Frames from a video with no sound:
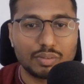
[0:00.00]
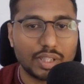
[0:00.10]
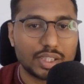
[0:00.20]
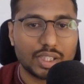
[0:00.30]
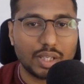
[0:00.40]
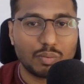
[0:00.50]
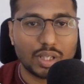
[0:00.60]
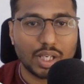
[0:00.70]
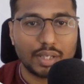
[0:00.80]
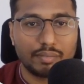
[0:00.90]
next thing
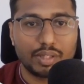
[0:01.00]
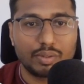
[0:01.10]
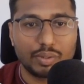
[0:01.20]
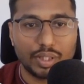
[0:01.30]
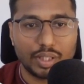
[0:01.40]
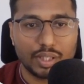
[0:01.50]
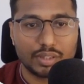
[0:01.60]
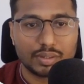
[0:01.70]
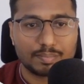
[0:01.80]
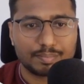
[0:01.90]
what I will do here
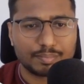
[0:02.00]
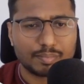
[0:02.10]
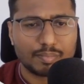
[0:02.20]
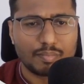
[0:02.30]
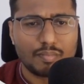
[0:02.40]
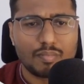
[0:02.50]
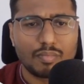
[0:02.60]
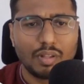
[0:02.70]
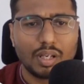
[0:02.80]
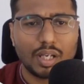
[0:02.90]
is
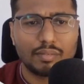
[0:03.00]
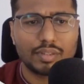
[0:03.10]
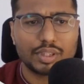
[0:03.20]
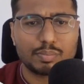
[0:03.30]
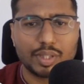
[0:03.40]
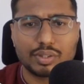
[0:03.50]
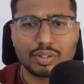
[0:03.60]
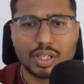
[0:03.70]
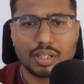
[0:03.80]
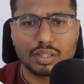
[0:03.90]
I will just make sure
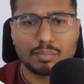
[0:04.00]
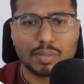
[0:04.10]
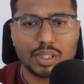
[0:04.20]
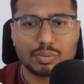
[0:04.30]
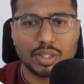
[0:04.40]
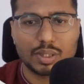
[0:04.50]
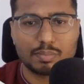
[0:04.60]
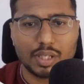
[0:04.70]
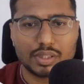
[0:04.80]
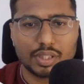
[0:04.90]
that the password is
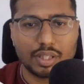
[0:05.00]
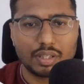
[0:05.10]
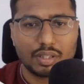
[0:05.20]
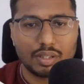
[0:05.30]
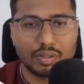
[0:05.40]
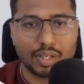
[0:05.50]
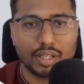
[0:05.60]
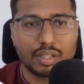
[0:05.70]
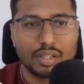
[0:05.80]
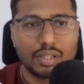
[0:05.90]
passed here. Okay,
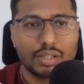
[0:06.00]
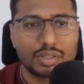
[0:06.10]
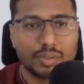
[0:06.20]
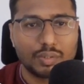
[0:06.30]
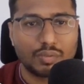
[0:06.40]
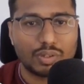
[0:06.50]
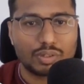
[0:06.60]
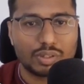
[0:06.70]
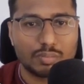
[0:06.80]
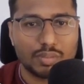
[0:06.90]
so it was
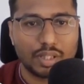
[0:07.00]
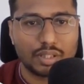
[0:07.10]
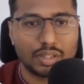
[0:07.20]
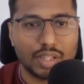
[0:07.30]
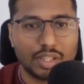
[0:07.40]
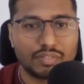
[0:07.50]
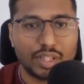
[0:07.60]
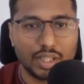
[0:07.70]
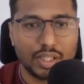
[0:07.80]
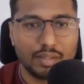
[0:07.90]
something the
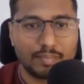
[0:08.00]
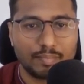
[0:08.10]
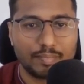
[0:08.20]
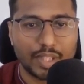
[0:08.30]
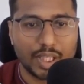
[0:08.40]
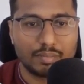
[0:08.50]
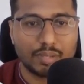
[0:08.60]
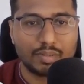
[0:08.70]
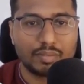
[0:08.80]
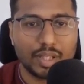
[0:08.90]
-e
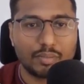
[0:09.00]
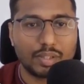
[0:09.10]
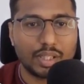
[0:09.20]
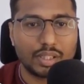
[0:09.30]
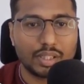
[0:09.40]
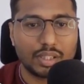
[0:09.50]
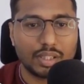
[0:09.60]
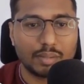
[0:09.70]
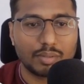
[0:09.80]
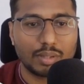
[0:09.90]
environment variable, and then
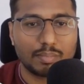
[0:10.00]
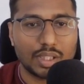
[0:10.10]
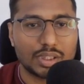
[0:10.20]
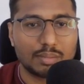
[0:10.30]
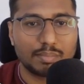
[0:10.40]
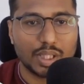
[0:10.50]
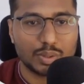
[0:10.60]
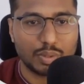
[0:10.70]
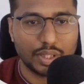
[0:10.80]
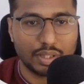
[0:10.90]
I'm gonna pass some
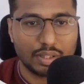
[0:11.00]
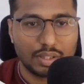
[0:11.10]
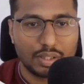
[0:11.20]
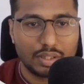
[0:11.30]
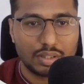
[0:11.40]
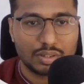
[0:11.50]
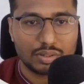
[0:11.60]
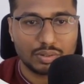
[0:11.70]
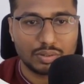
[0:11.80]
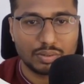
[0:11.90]
password here.
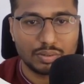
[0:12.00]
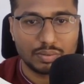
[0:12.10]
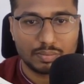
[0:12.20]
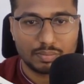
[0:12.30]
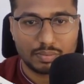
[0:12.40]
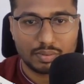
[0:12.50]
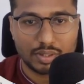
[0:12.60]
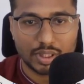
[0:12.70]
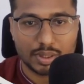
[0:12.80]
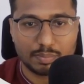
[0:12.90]
So
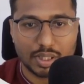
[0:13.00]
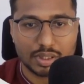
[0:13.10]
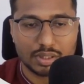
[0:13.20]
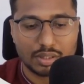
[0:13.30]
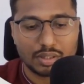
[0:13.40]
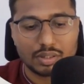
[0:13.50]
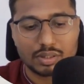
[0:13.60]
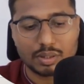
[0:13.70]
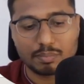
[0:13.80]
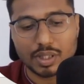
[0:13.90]
let's pass
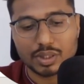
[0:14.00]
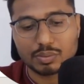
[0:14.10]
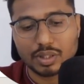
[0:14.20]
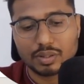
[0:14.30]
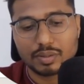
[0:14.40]
some password.